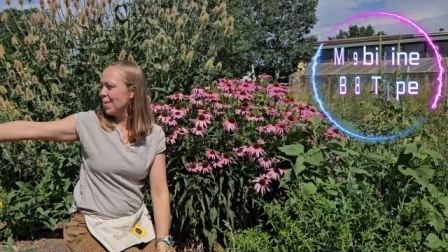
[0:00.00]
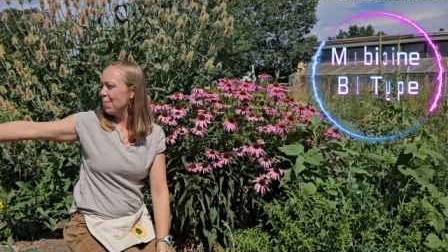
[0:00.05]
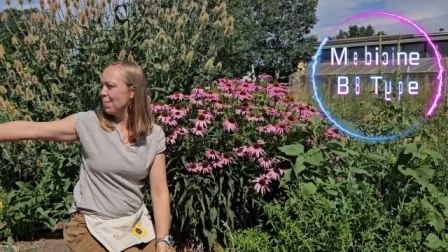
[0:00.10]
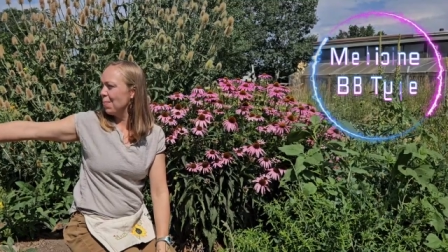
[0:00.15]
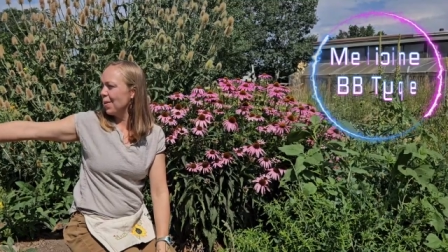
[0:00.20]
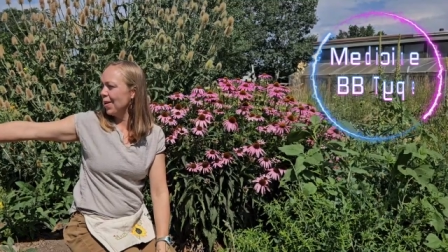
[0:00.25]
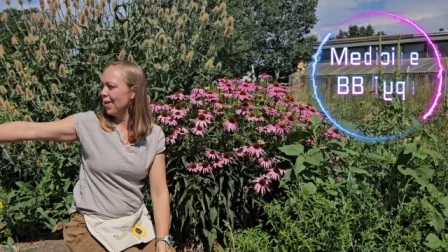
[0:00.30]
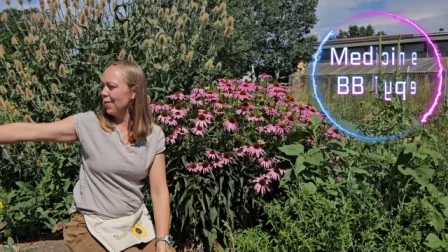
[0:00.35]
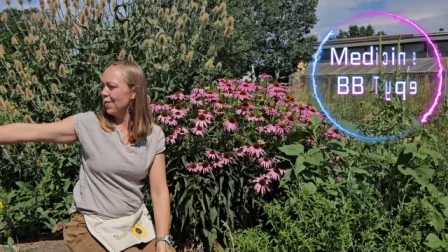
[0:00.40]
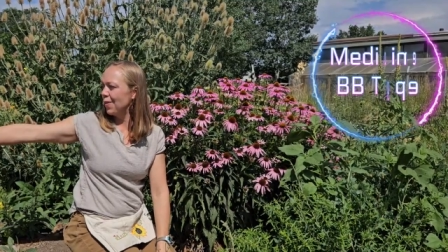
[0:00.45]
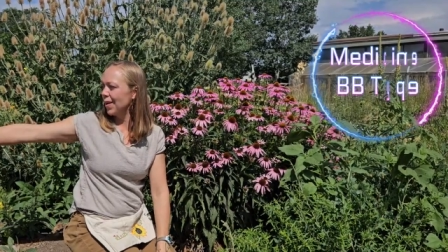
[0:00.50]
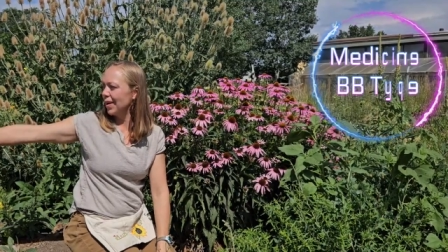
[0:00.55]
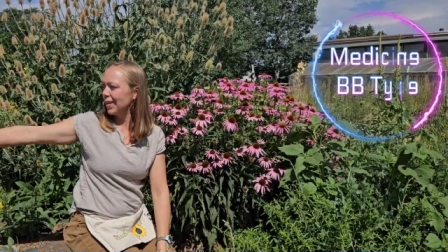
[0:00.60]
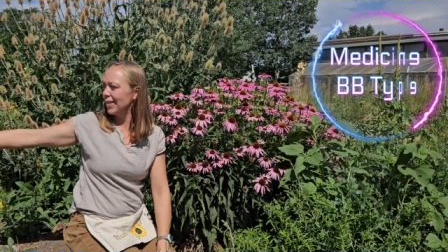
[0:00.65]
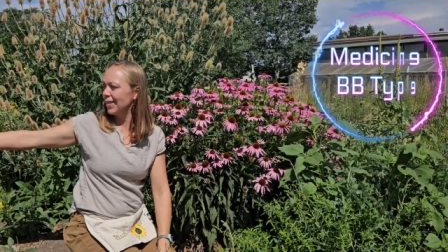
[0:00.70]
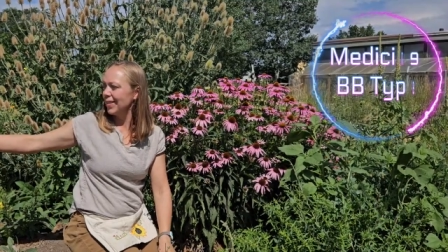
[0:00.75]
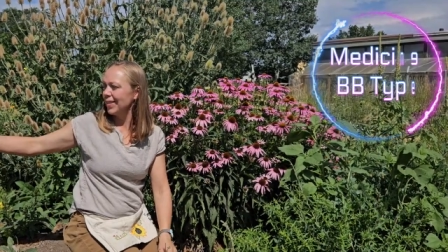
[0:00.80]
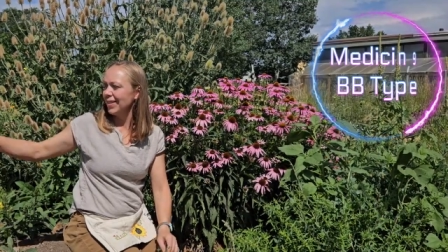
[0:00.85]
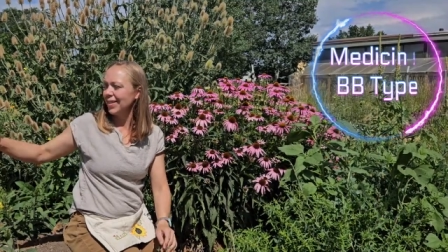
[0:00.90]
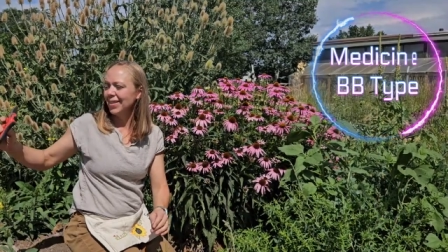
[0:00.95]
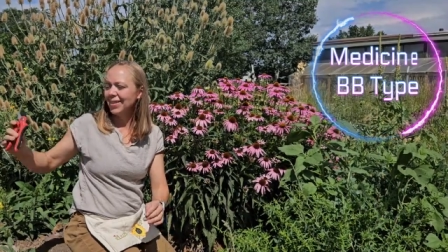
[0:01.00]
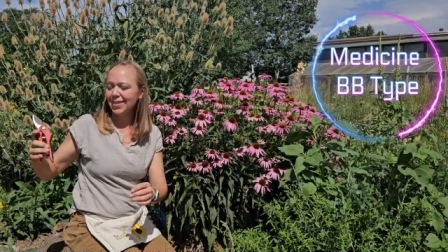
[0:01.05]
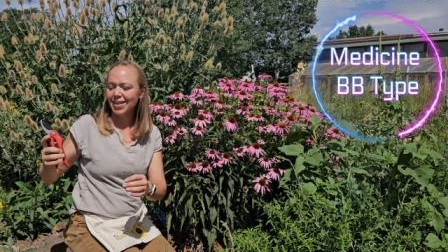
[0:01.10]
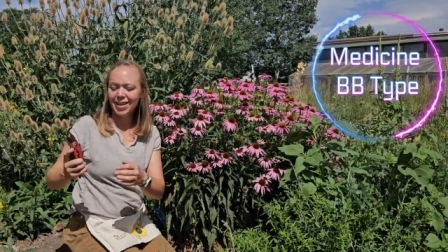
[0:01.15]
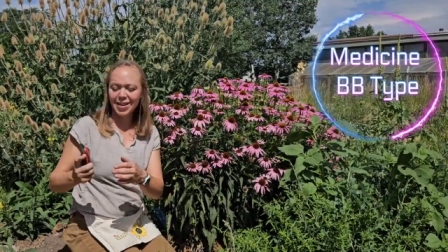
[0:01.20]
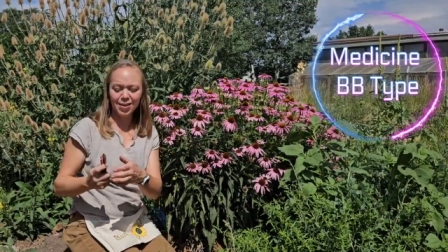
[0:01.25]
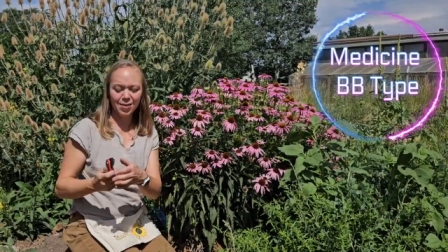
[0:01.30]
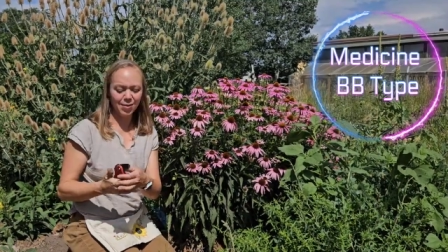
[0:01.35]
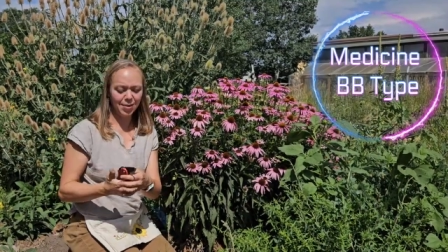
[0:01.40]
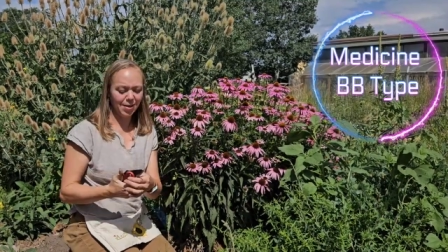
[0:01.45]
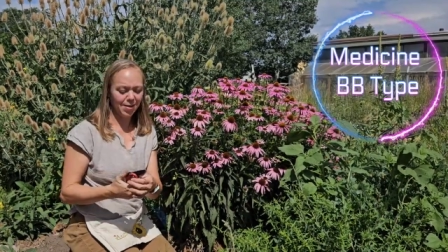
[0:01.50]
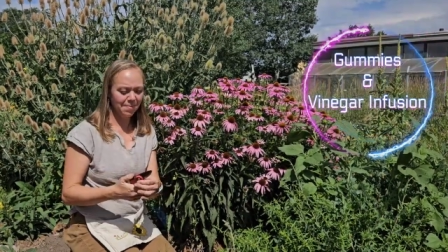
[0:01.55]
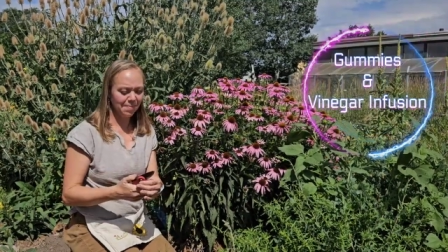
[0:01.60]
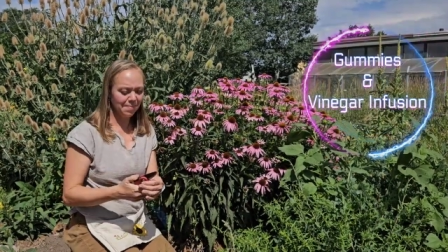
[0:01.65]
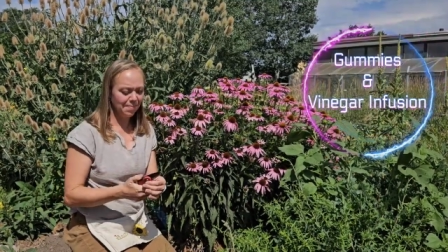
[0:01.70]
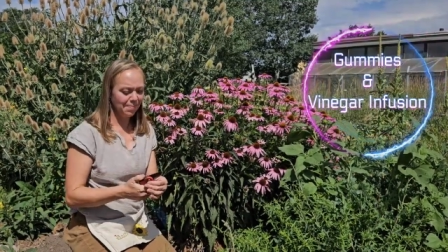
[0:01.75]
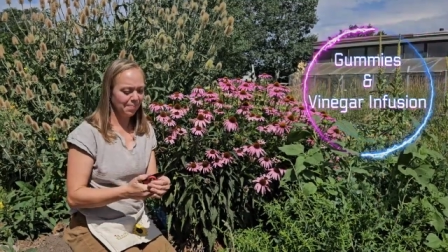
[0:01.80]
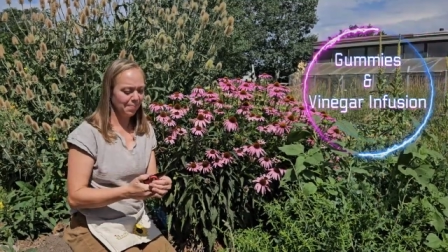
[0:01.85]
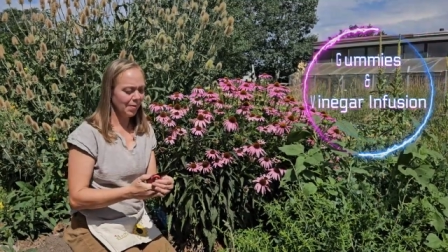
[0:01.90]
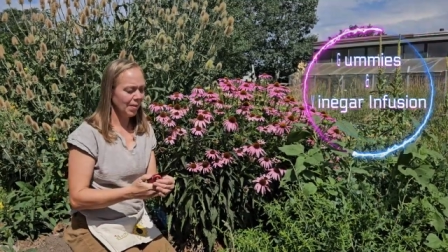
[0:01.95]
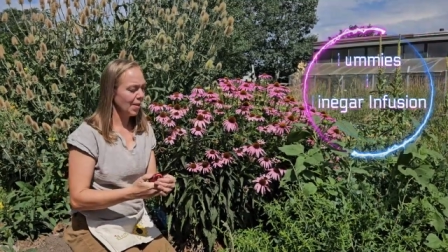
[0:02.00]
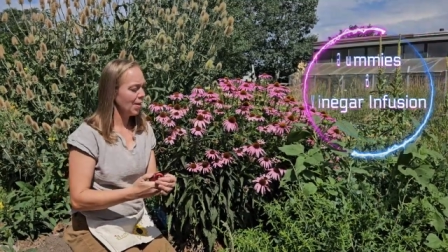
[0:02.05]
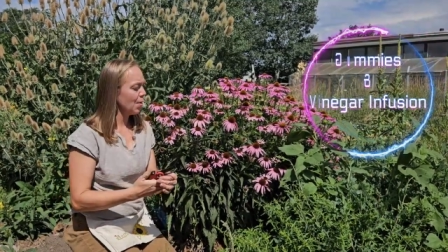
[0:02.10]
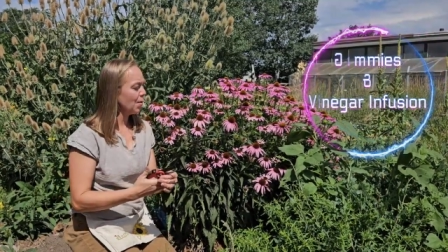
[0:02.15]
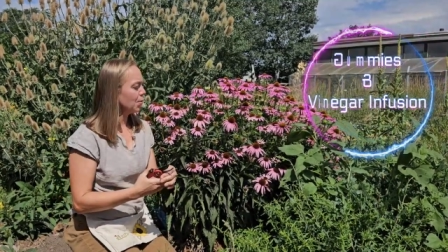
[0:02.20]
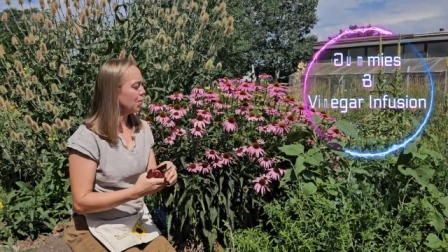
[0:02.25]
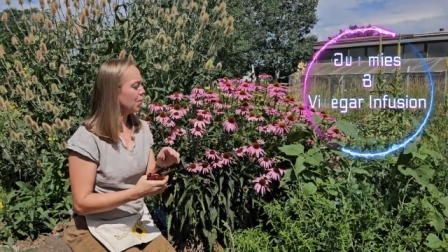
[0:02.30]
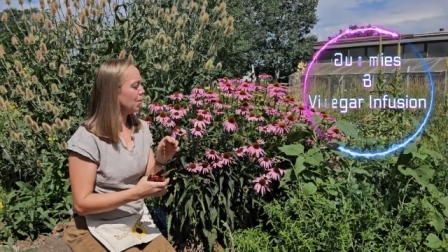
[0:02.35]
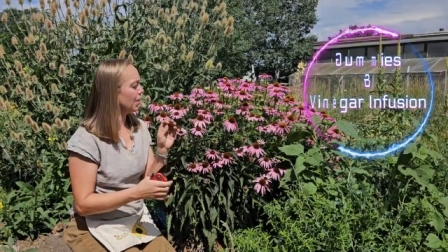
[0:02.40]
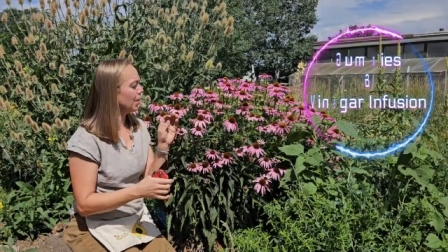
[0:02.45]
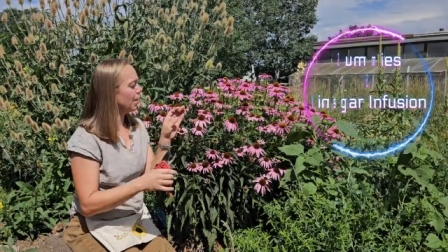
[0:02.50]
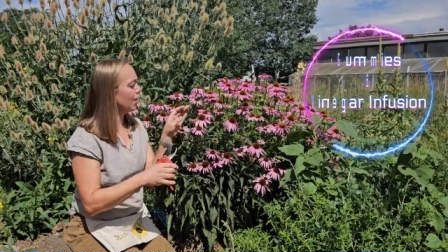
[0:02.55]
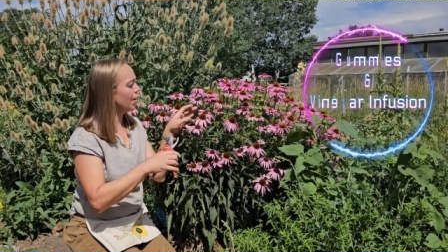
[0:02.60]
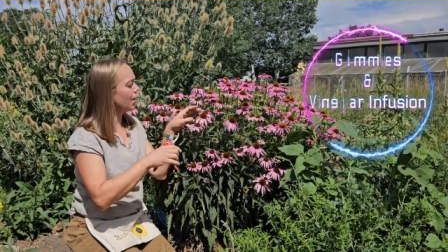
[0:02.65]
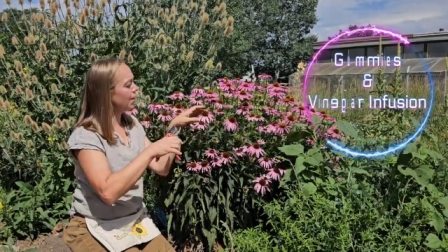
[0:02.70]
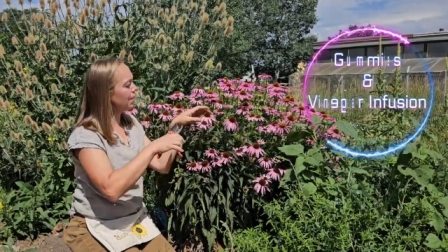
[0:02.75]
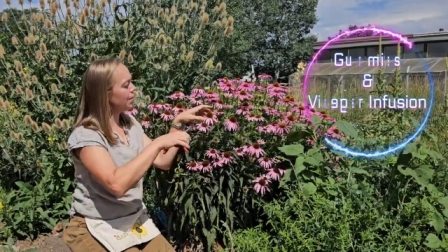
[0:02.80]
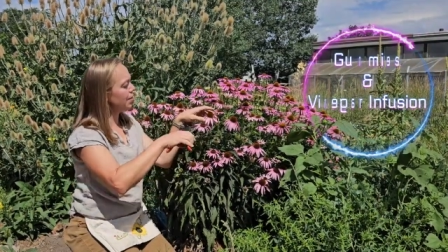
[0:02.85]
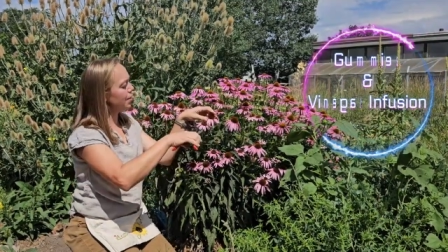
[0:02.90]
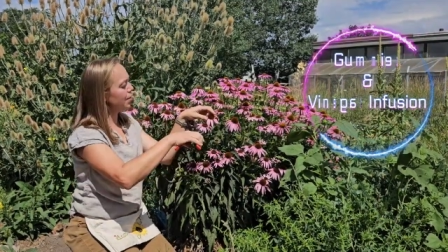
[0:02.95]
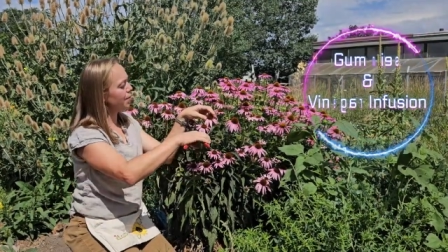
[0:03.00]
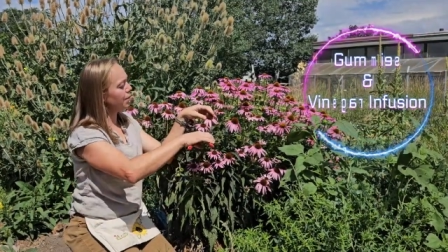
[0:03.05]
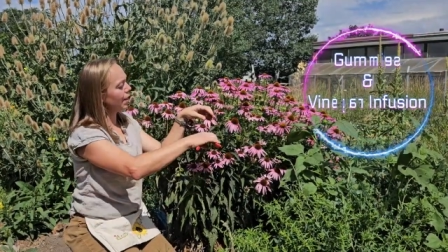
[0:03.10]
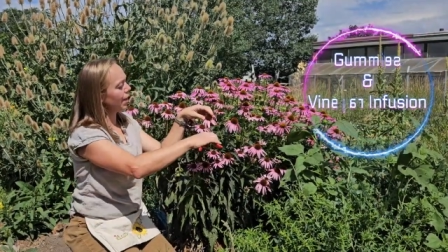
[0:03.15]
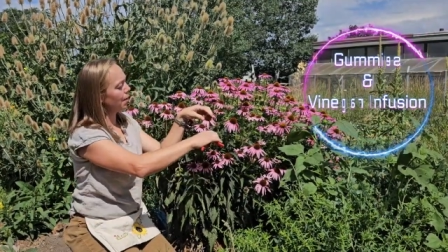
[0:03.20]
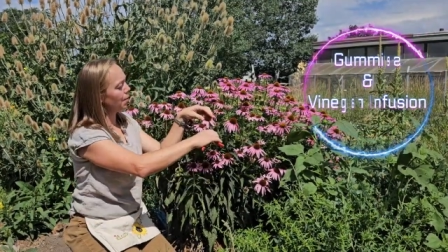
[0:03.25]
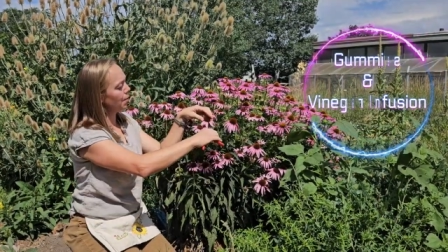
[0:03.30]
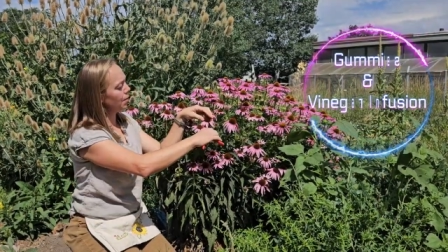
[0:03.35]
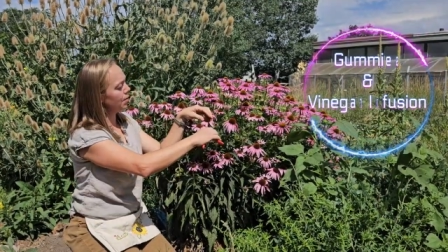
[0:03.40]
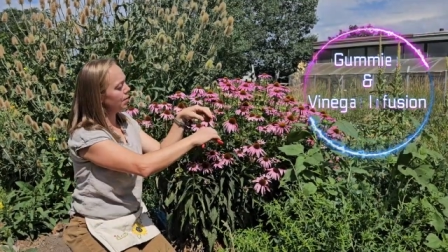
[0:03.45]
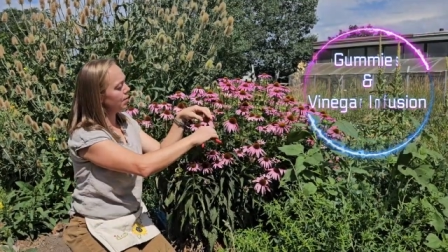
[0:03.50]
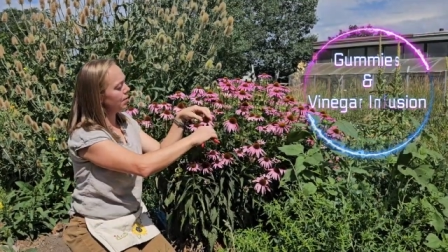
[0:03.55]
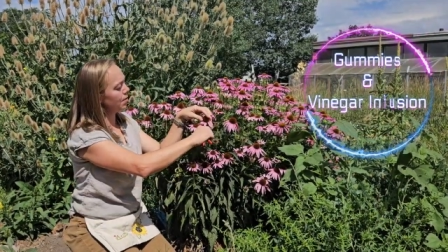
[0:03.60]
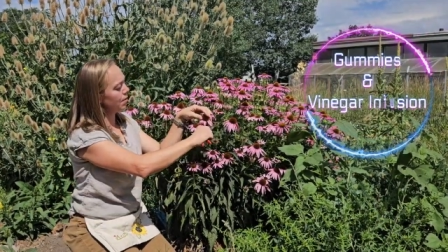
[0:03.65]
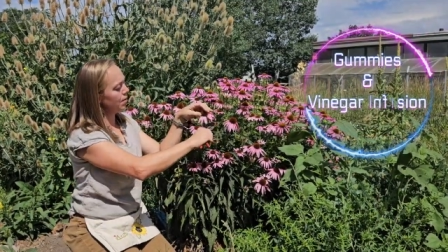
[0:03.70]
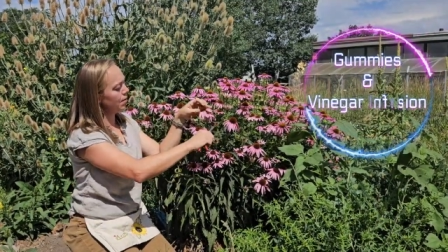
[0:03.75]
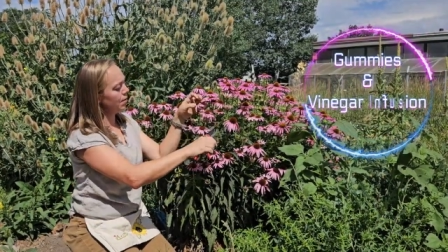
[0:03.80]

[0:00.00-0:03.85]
Perfect. Thank you, son. So we're gonna harvest the flowers.